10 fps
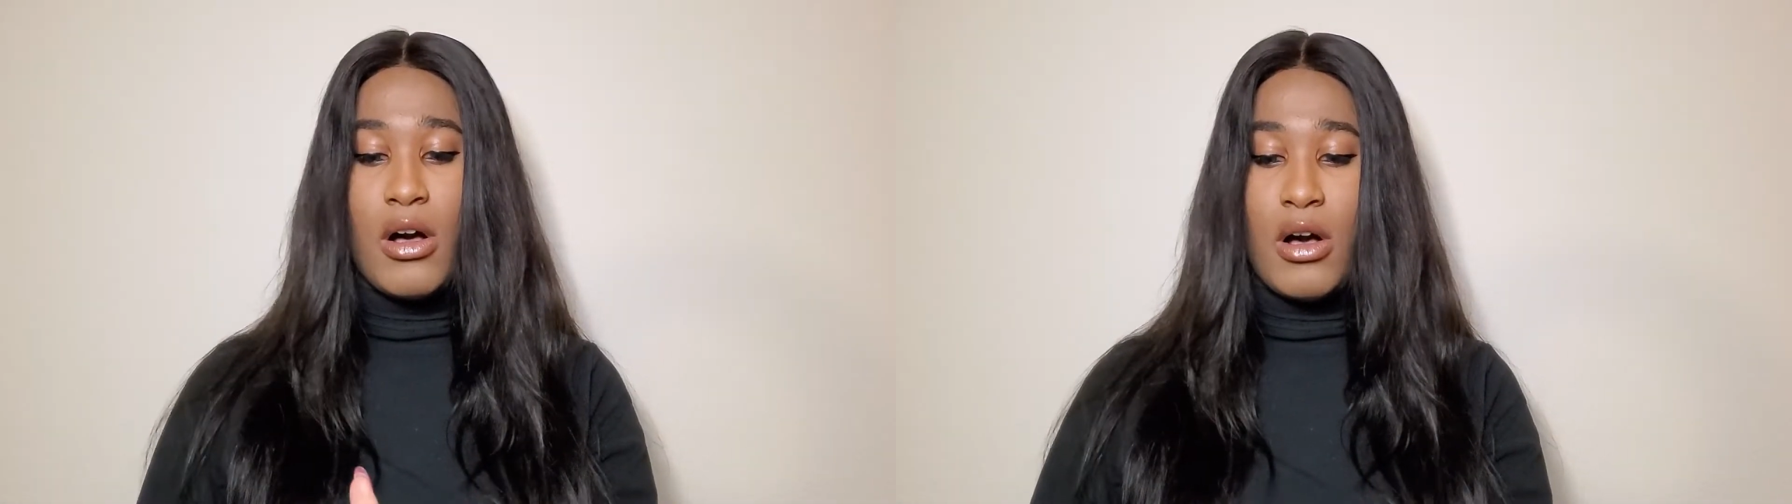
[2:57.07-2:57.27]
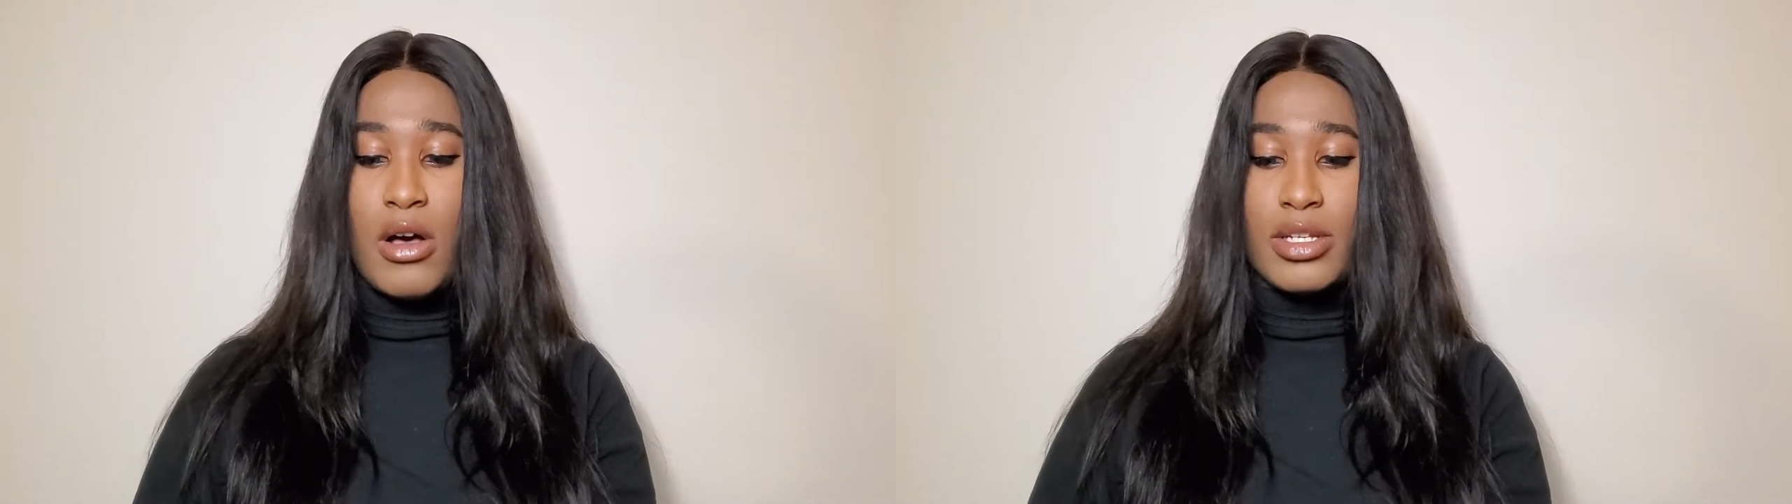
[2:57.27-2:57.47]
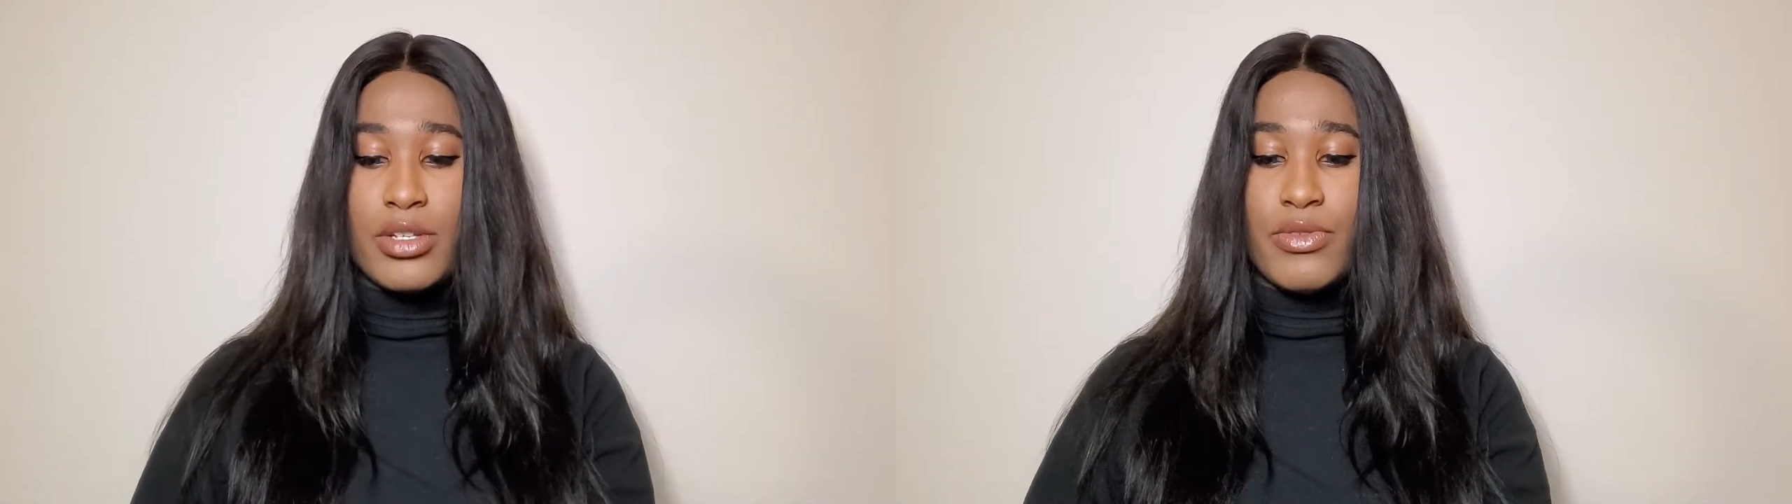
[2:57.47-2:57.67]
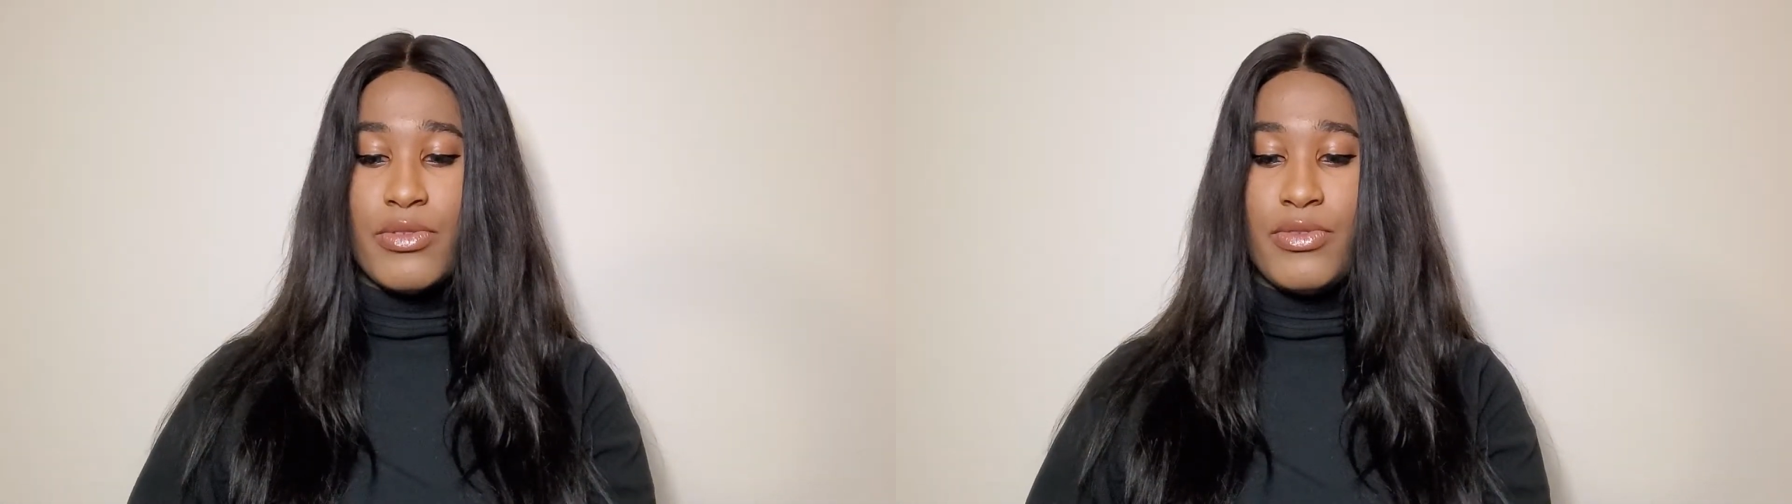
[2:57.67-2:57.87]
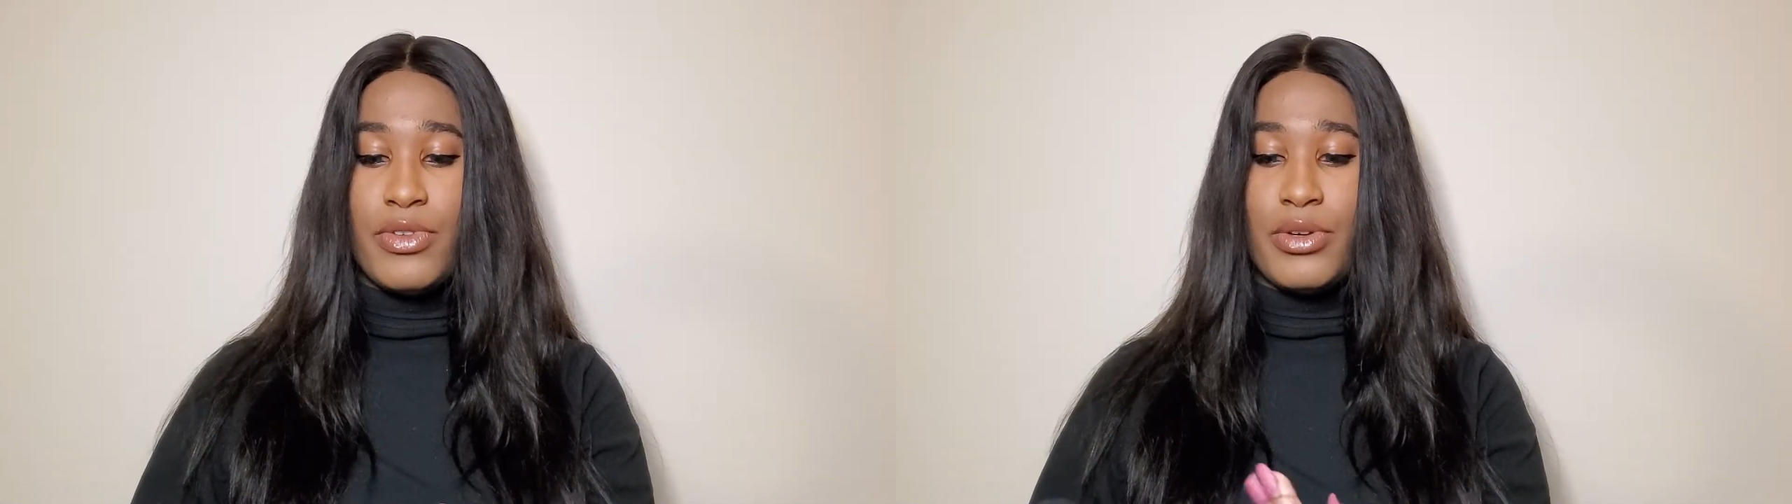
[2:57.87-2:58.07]
honest
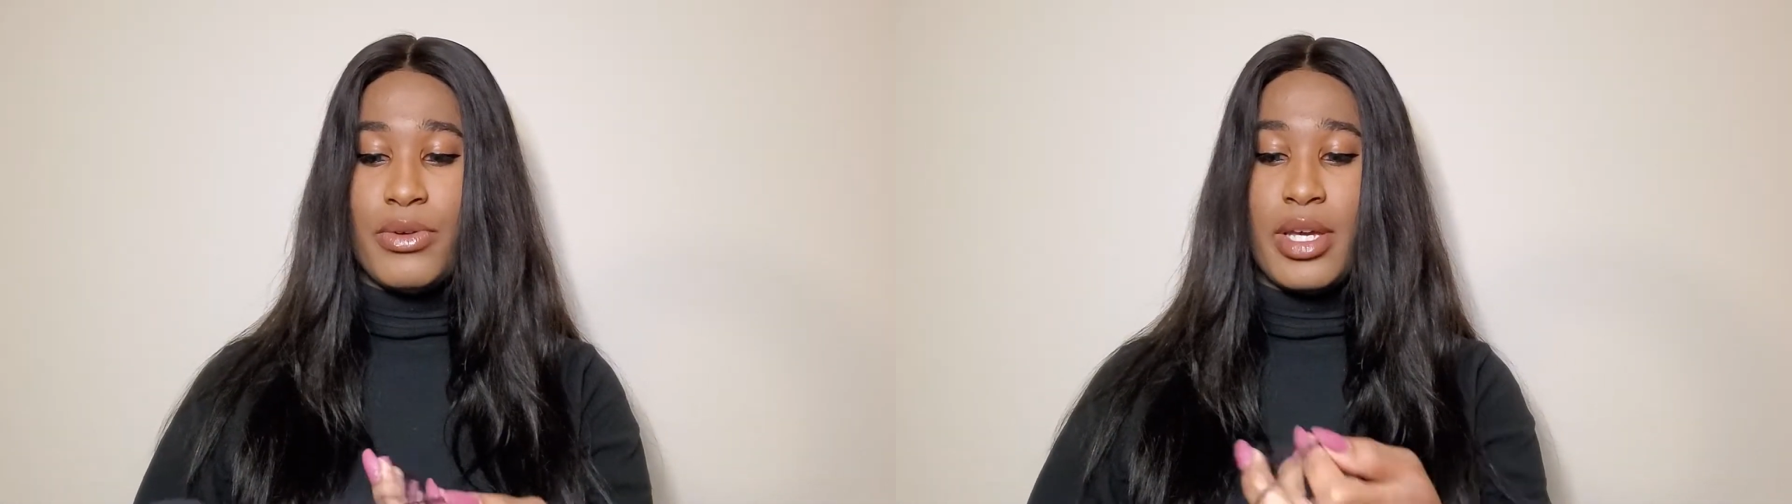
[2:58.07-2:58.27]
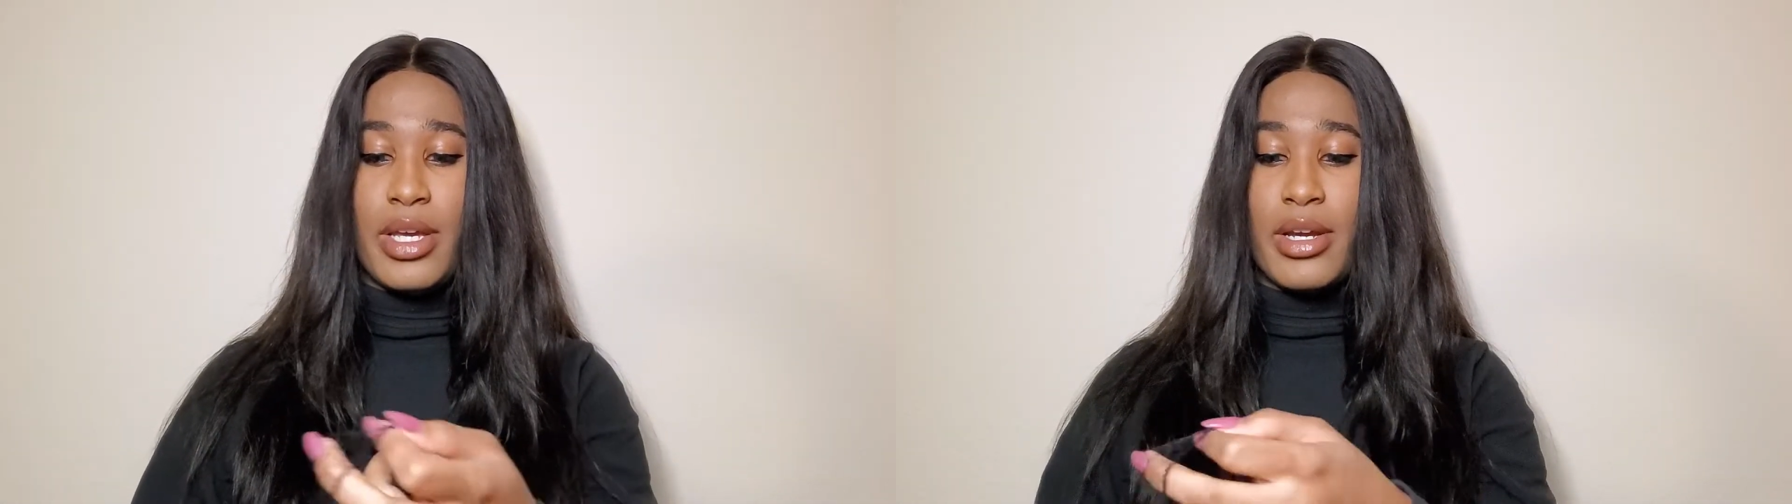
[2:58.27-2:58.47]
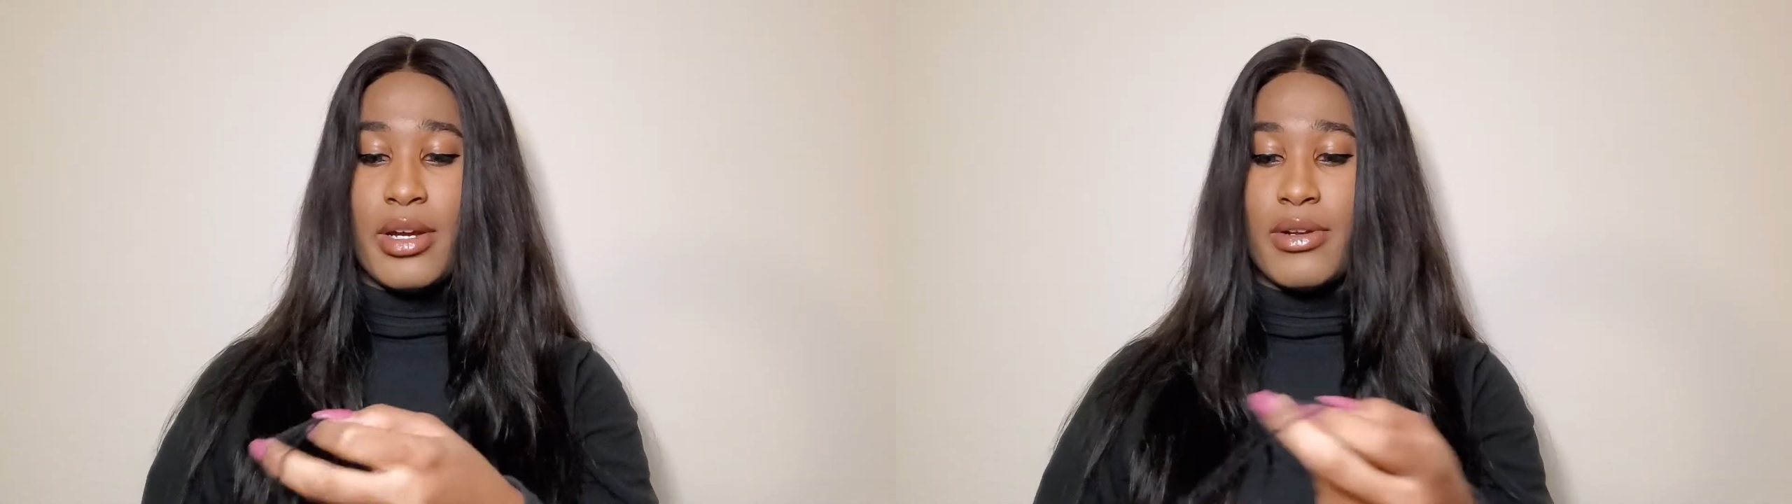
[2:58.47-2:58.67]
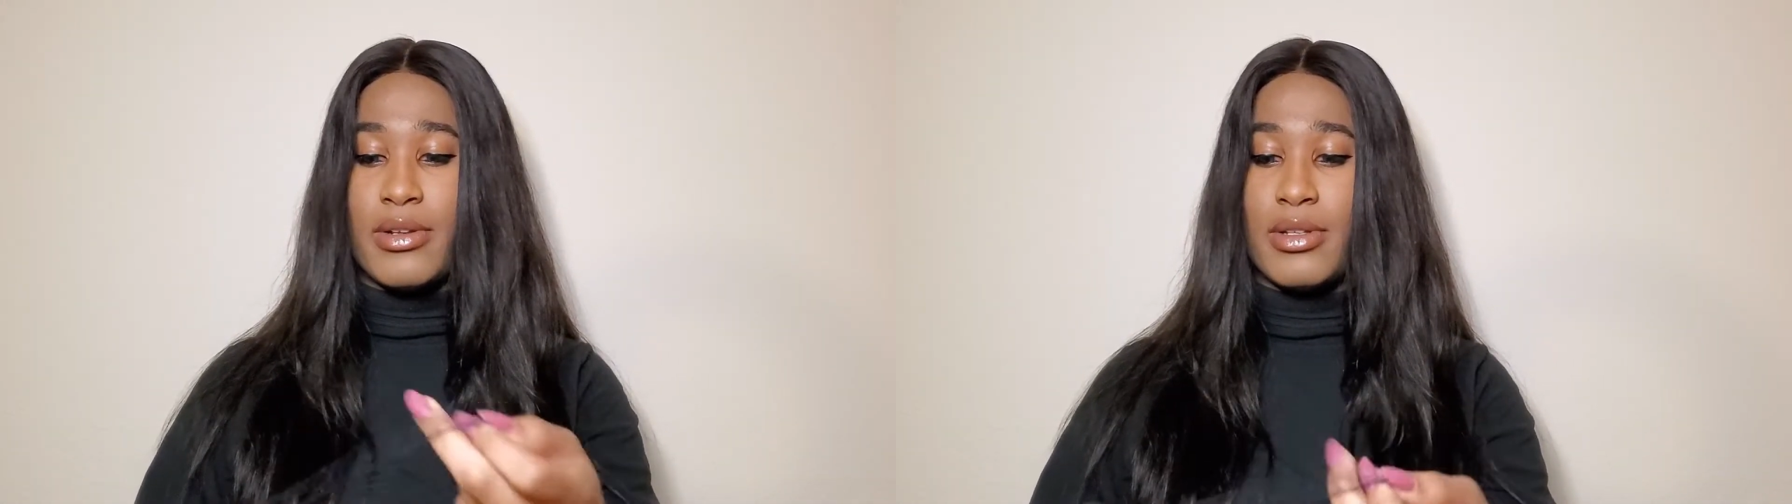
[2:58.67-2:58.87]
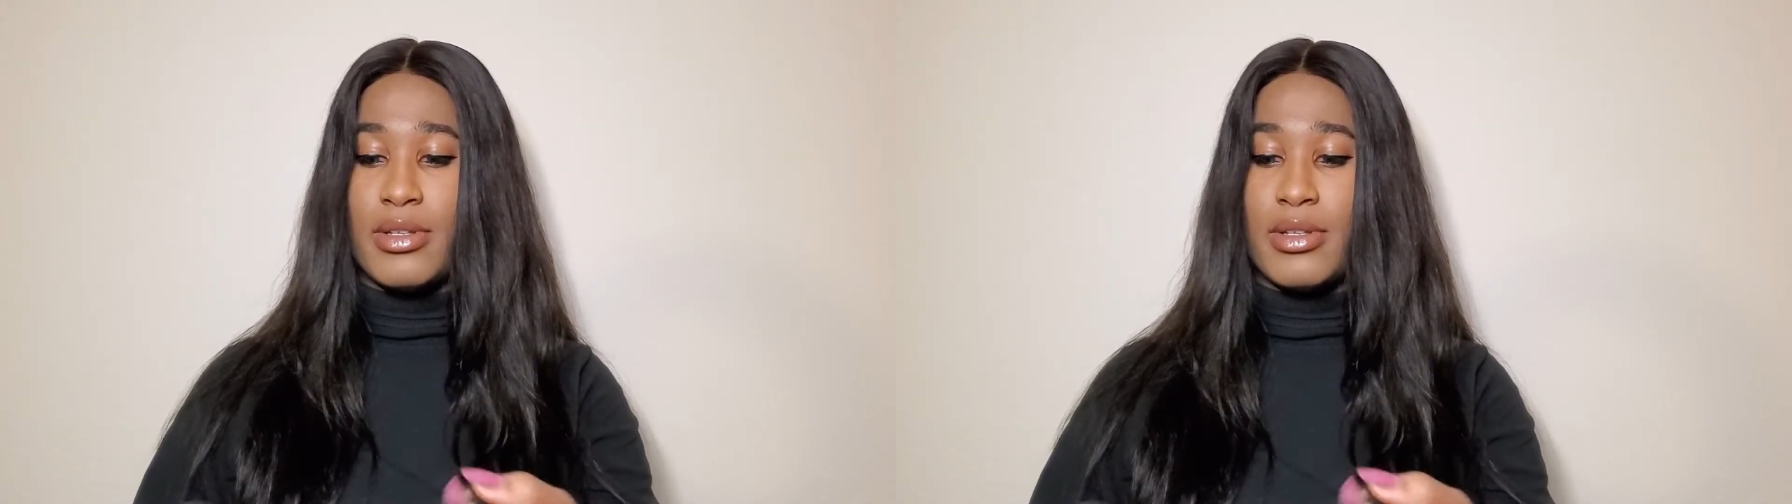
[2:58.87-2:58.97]
review here.